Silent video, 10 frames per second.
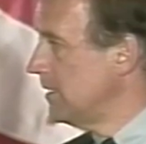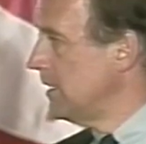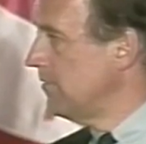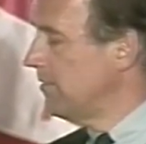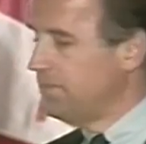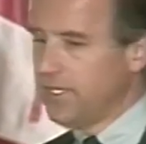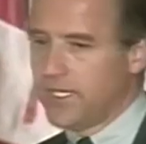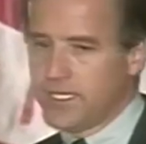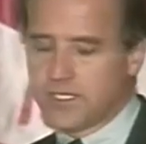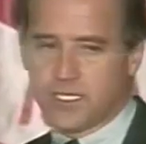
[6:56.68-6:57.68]
in
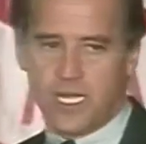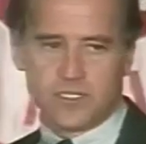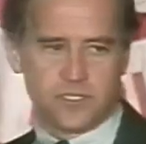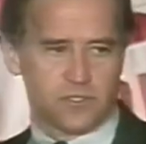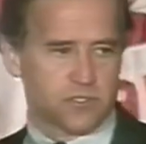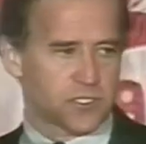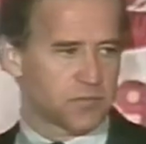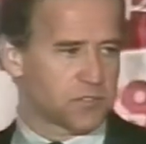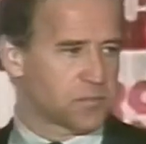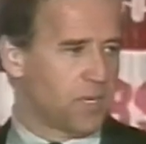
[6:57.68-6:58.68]
fulfilling its constitutional
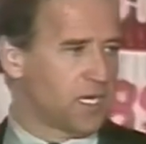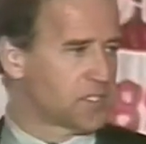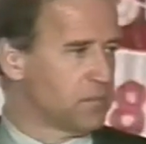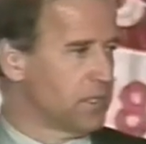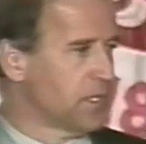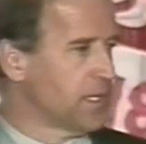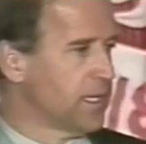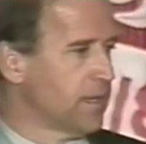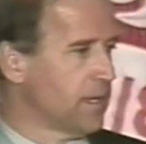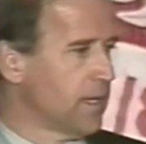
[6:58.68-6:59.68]
responsibility,